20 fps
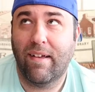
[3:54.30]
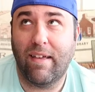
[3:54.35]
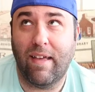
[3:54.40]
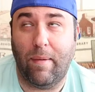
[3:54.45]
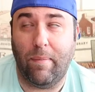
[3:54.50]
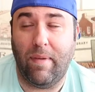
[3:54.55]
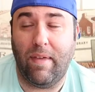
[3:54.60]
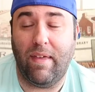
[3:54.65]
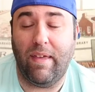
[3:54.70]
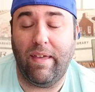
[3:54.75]

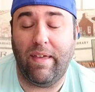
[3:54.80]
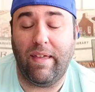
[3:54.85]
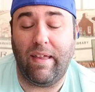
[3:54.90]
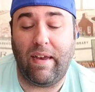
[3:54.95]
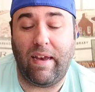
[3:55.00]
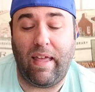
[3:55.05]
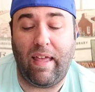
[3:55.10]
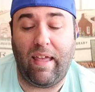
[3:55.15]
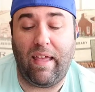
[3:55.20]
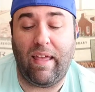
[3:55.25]
come
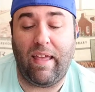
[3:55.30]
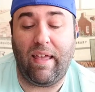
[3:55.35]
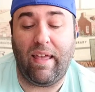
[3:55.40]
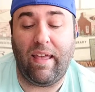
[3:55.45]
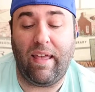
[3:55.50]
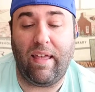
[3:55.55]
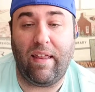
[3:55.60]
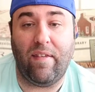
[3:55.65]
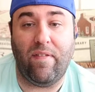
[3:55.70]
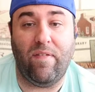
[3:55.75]
in
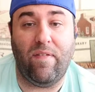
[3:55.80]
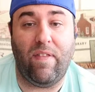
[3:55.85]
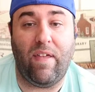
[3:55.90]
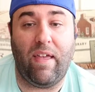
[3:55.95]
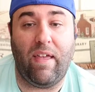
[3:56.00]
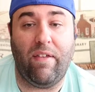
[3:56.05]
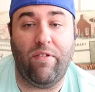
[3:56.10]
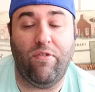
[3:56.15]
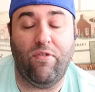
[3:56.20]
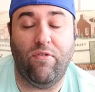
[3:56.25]
and
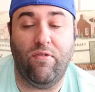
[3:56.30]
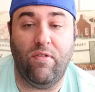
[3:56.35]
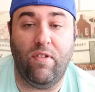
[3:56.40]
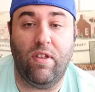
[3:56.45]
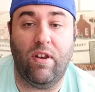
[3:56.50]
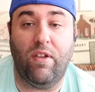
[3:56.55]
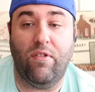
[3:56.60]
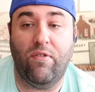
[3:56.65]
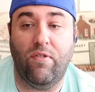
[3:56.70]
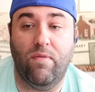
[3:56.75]
they,
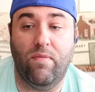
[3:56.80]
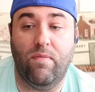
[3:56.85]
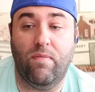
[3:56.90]
you know,